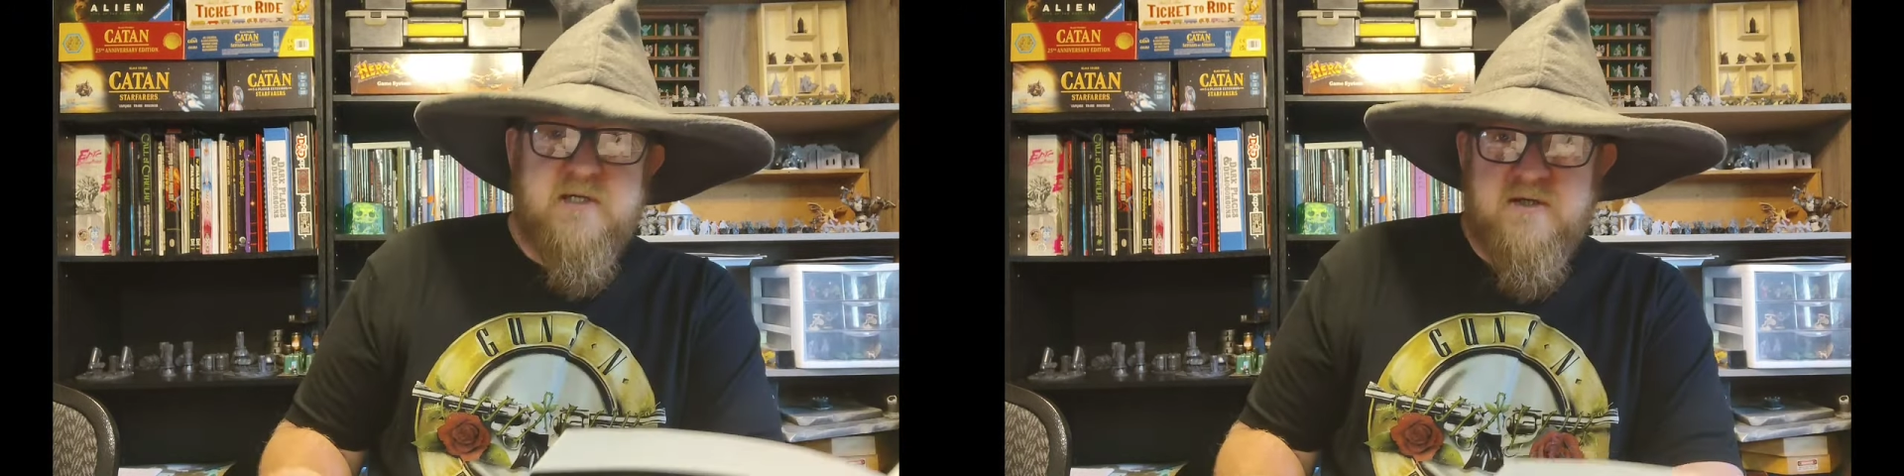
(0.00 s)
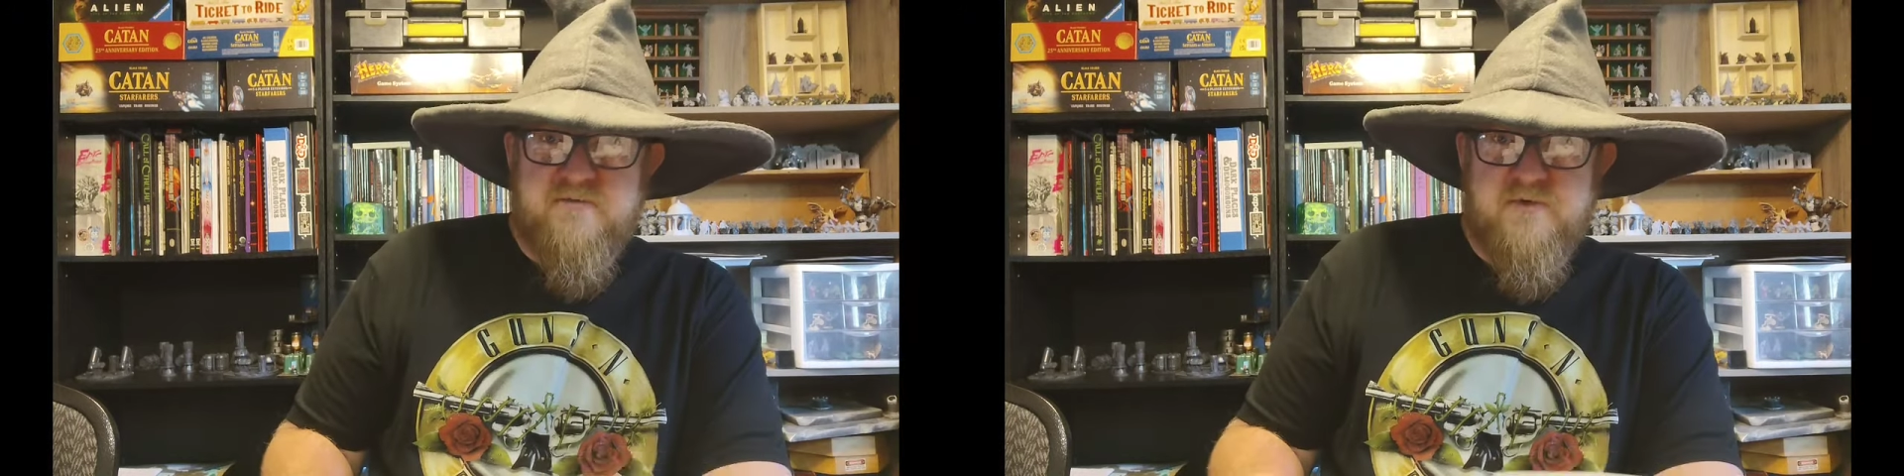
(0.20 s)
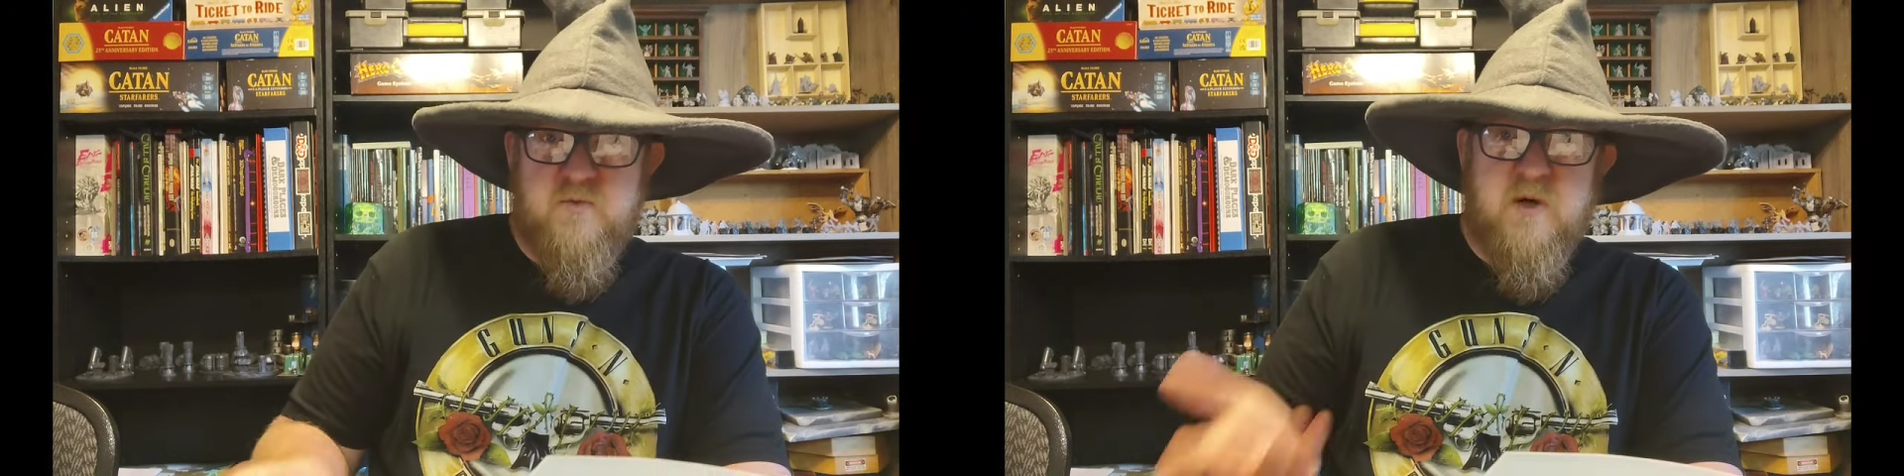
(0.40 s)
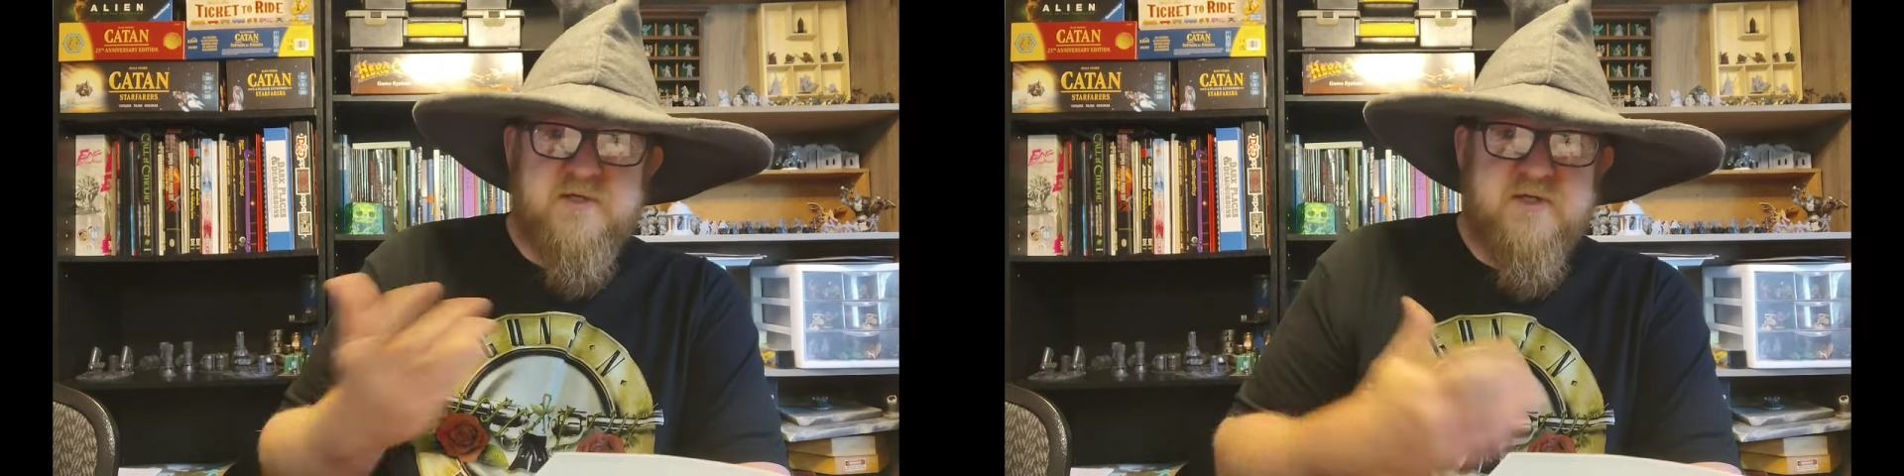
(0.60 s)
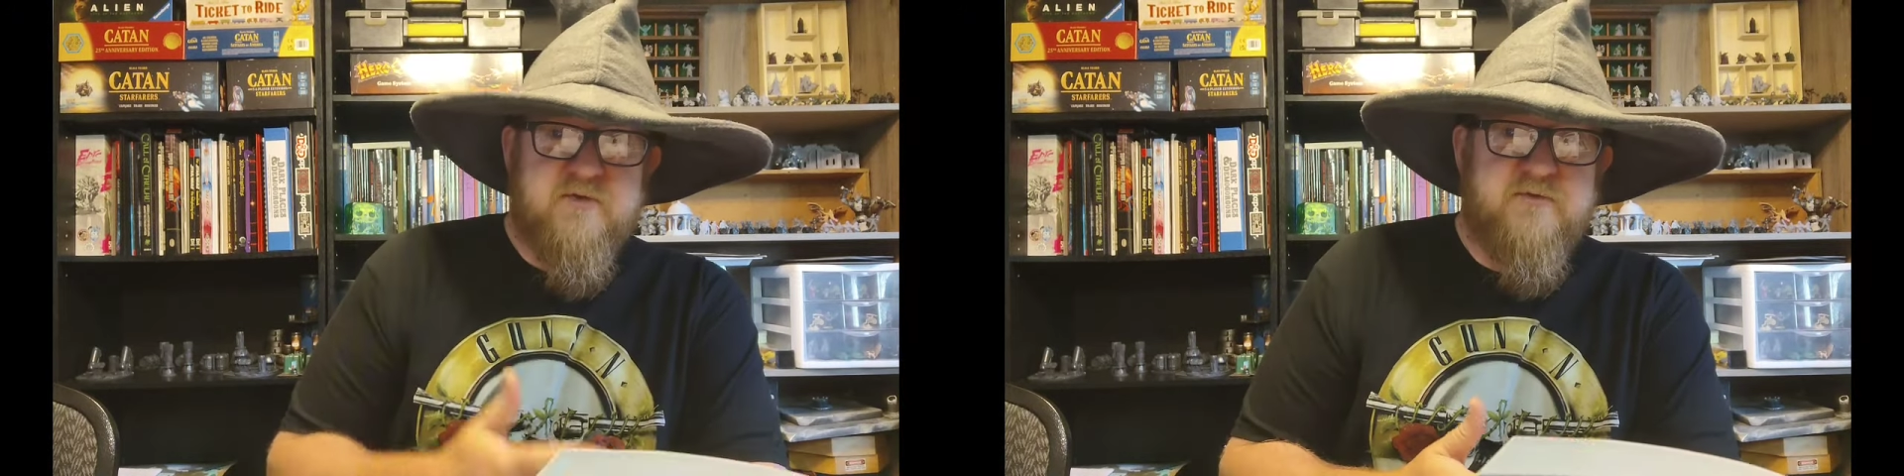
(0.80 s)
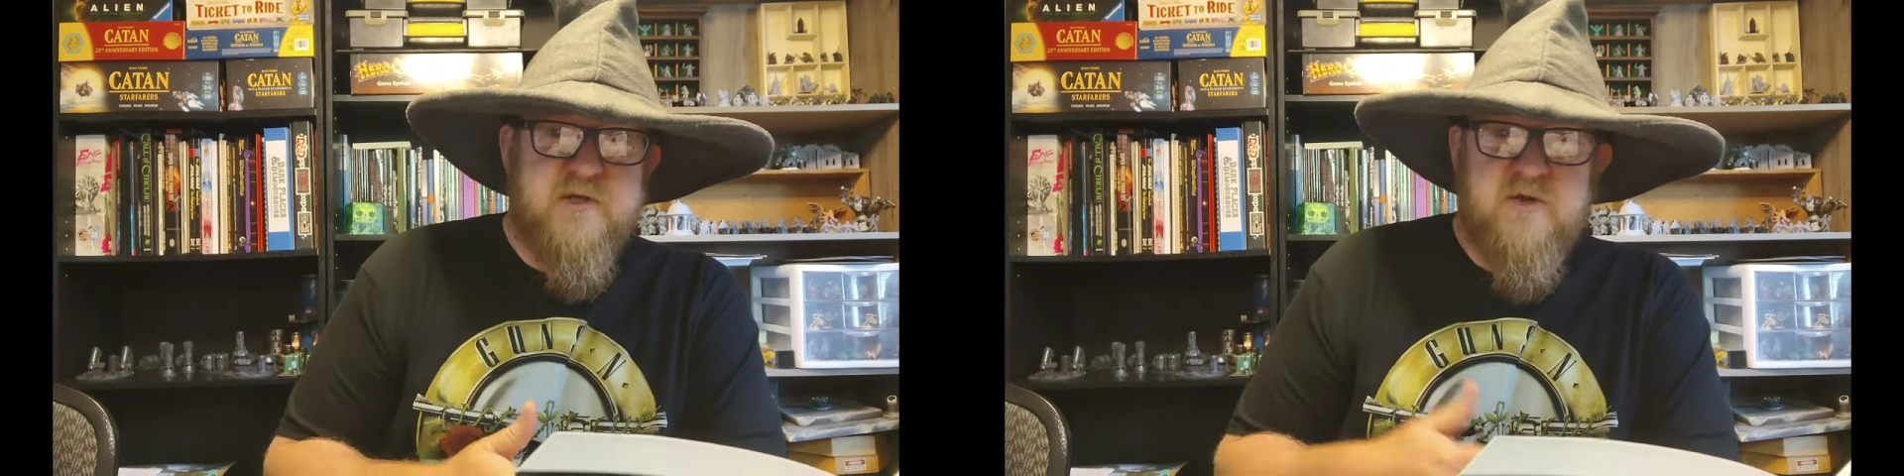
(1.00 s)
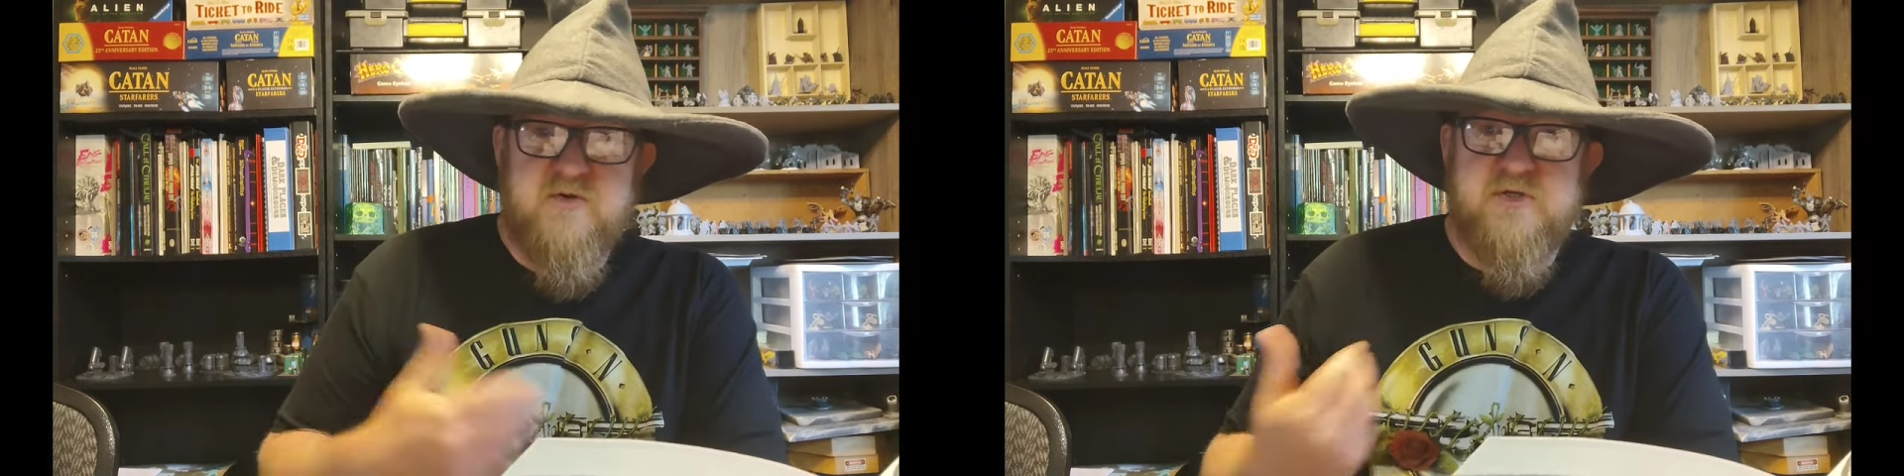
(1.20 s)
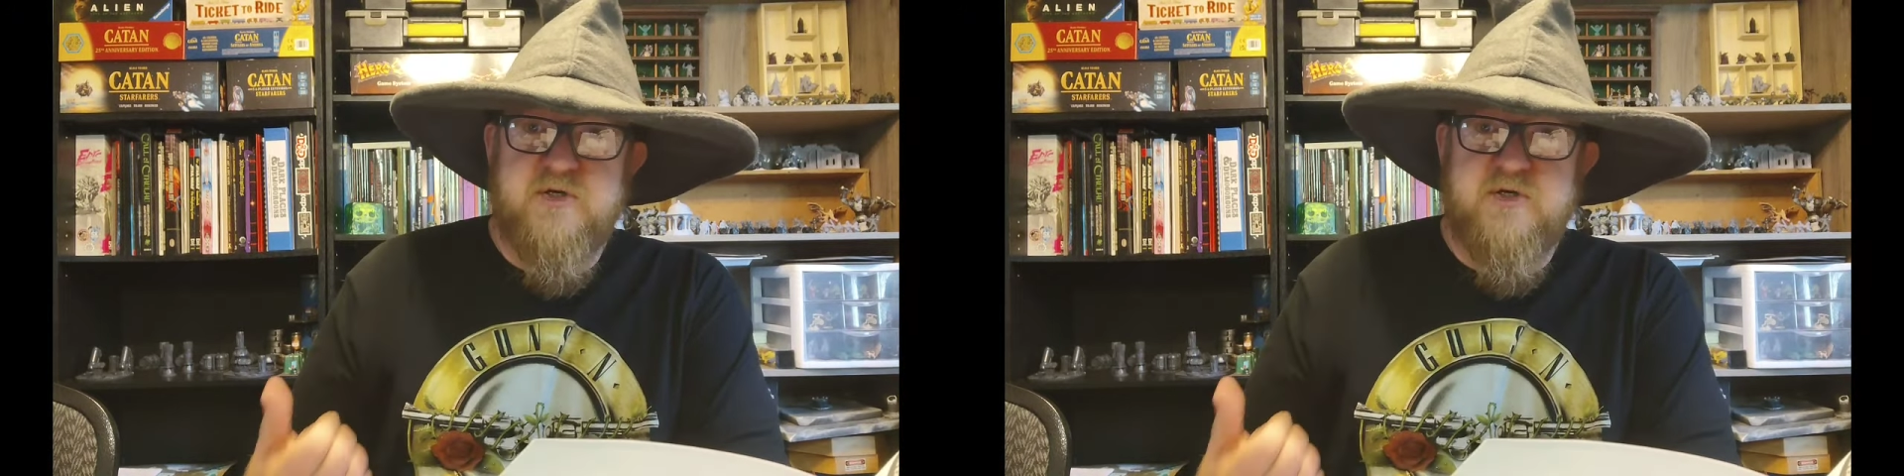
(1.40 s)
if you watch the other videos,